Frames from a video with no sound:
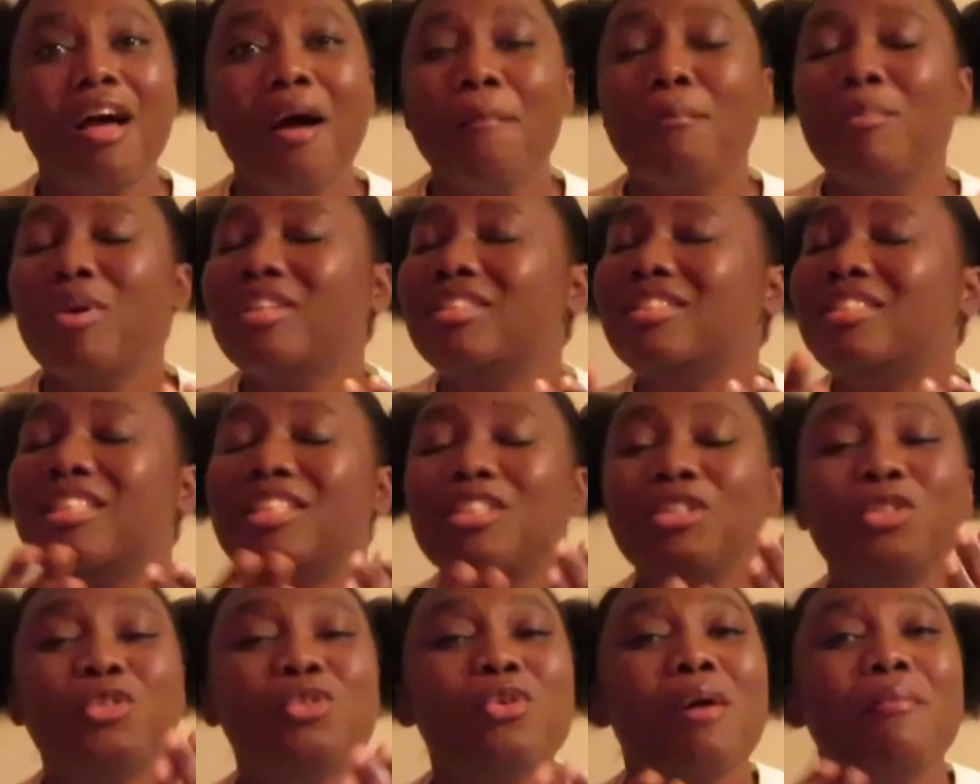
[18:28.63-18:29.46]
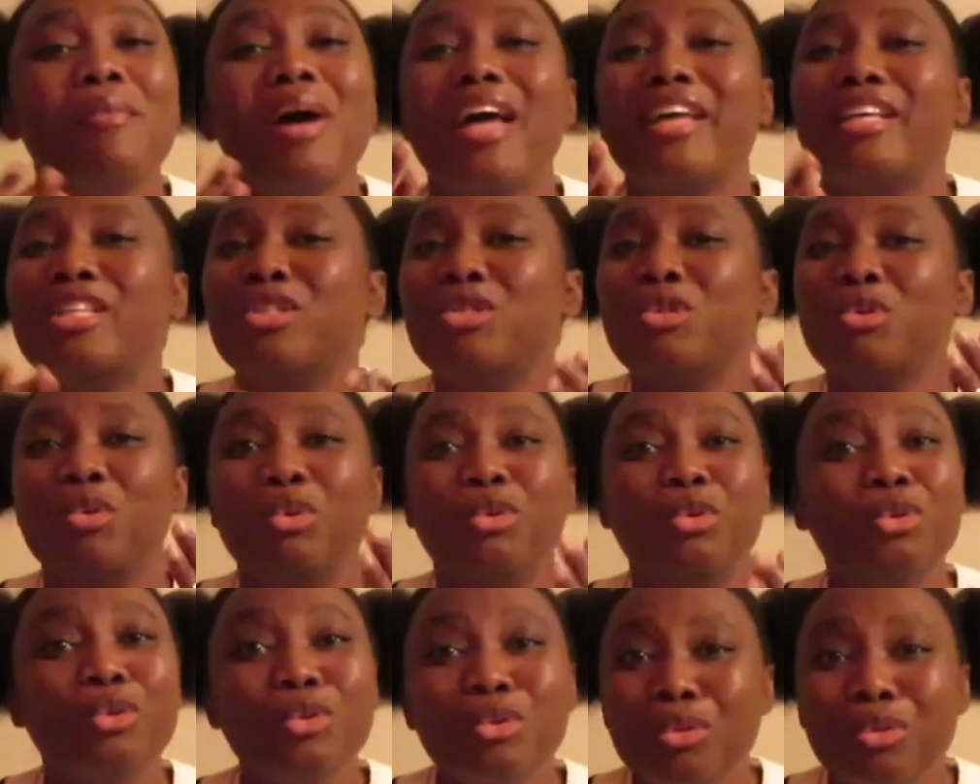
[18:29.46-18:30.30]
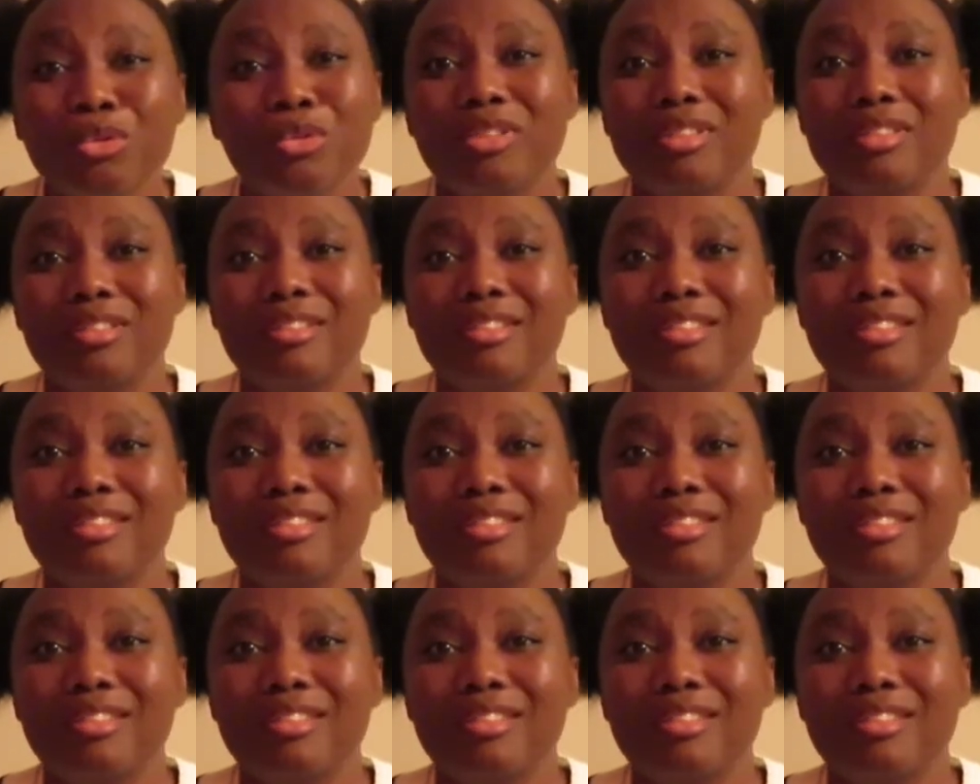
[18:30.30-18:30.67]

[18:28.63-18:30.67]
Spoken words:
But this drama is so good.